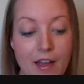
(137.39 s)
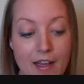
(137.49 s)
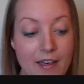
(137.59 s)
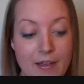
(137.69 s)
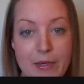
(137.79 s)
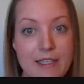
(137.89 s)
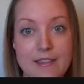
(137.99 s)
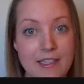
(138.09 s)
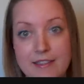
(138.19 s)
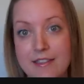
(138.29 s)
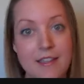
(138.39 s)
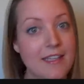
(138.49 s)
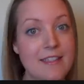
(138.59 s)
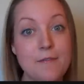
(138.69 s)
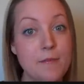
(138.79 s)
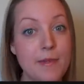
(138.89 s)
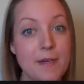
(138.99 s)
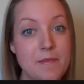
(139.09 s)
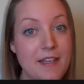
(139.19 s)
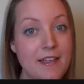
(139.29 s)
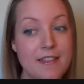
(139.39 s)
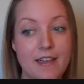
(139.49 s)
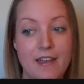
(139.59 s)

And anyways that's that's it for my update.